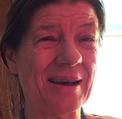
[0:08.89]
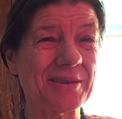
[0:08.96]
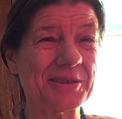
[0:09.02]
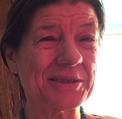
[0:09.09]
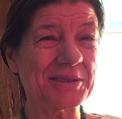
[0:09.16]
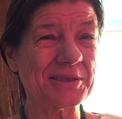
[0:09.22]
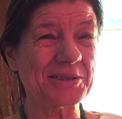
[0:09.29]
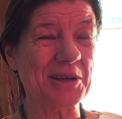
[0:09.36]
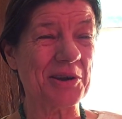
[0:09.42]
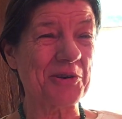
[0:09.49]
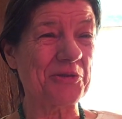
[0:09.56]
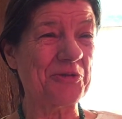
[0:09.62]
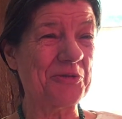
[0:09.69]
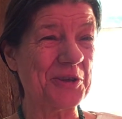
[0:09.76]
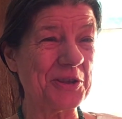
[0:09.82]
This is our
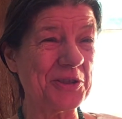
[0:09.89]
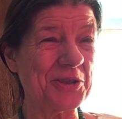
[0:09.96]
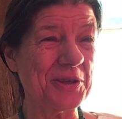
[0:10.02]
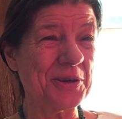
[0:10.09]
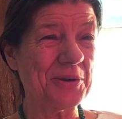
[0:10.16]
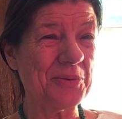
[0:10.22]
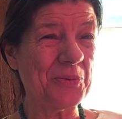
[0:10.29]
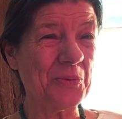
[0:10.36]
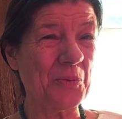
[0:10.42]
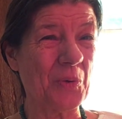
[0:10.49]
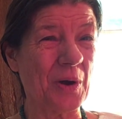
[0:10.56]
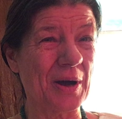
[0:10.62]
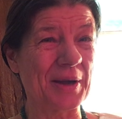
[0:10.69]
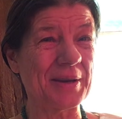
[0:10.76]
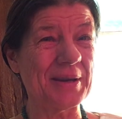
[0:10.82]
fifth
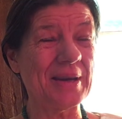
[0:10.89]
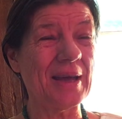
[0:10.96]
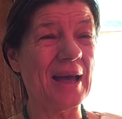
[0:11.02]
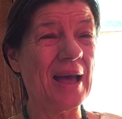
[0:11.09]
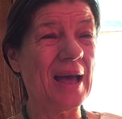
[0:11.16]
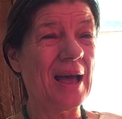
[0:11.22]
one,